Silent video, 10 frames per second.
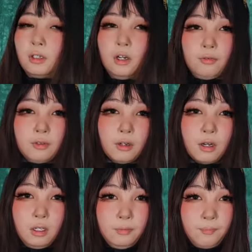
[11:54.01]

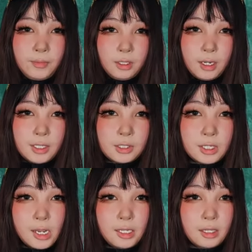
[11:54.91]
overall, I'd
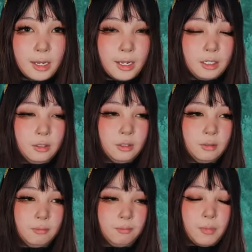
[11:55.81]
say that
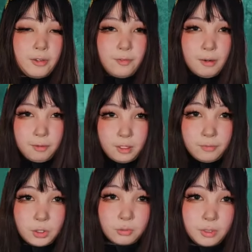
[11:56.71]
my favorite of
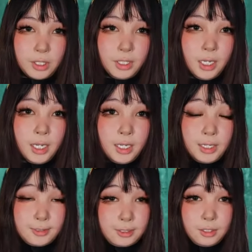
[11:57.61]
the three
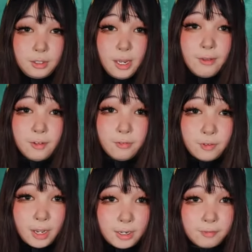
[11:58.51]
is still the
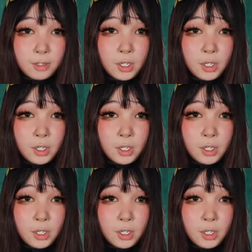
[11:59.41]
FL5.